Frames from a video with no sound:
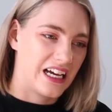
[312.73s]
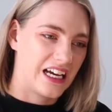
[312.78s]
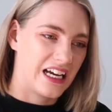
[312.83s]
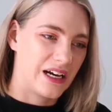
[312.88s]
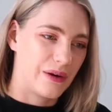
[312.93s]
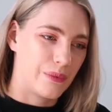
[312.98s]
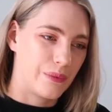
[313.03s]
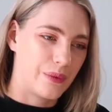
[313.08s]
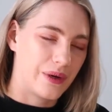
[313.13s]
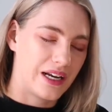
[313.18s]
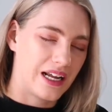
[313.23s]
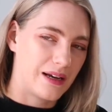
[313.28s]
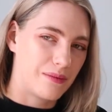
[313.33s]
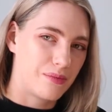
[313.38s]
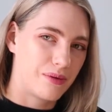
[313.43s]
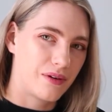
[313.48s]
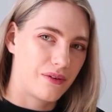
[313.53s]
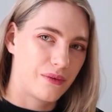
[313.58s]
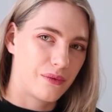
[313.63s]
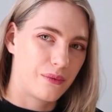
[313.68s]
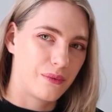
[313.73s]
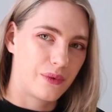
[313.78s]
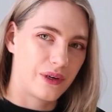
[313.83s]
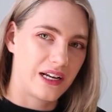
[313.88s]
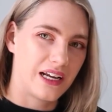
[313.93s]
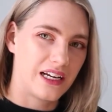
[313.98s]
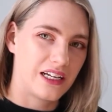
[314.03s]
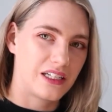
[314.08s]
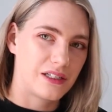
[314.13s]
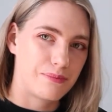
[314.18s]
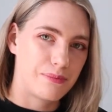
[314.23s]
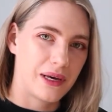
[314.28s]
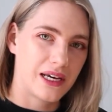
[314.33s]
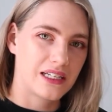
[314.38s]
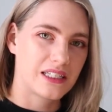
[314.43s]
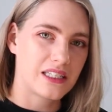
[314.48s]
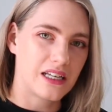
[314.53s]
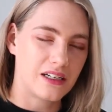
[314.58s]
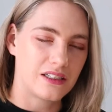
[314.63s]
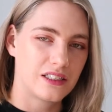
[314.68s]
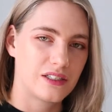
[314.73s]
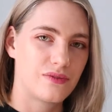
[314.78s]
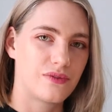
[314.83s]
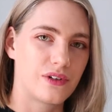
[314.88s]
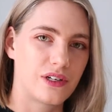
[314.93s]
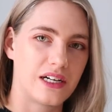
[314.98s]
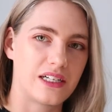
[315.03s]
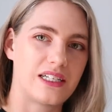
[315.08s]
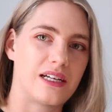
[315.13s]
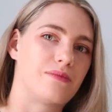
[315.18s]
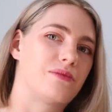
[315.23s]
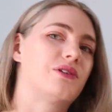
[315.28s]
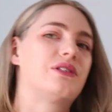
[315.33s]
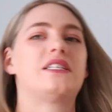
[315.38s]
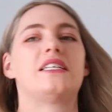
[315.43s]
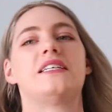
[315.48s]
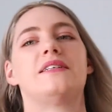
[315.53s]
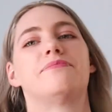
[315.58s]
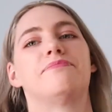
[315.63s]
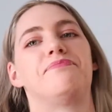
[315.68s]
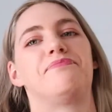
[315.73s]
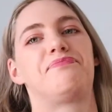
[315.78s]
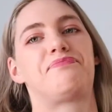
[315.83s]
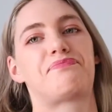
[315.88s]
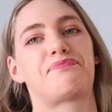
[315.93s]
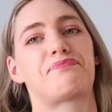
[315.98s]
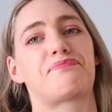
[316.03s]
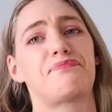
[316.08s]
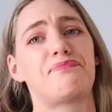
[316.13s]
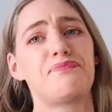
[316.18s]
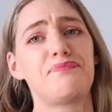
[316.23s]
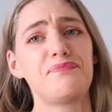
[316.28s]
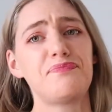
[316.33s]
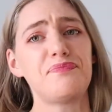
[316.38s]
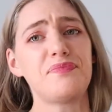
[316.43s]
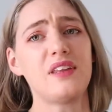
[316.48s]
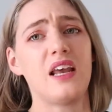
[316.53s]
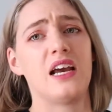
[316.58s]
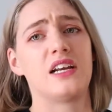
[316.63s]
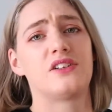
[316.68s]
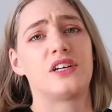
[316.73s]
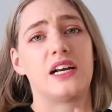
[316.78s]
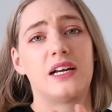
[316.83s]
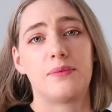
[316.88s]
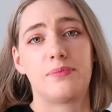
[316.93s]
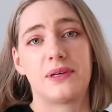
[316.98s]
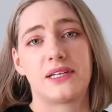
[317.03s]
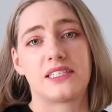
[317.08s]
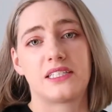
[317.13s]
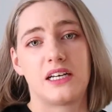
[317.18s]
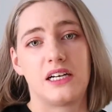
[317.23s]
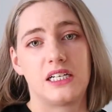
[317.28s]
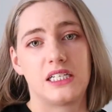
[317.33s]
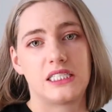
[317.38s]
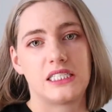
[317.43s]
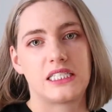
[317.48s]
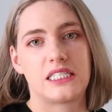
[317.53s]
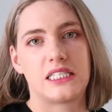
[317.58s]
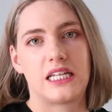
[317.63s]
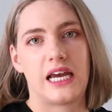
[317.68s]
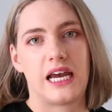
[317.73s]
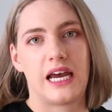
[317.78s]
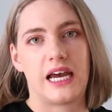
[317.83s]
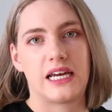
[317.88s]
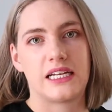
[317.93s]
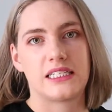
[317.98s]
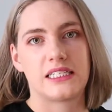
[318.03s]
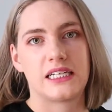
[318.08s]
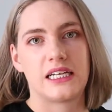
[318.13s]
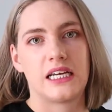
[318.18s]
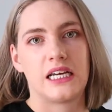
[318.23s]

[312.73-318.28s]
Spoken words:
When I pick songs for our demo team, I try to pick songs that